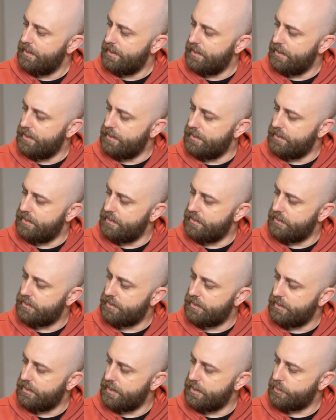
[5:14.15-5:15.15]

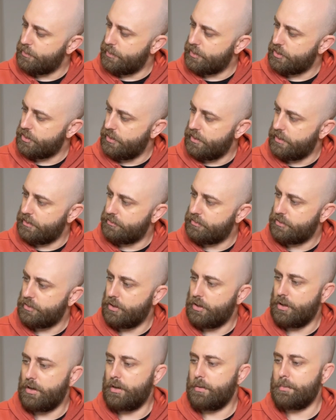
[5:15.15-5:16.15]
is these ones going
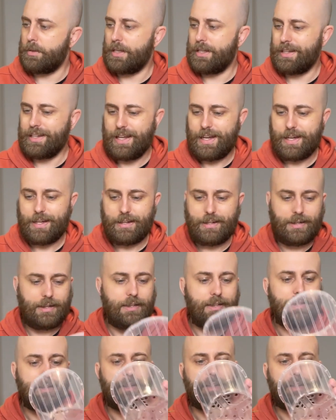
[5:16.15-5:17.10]
from leca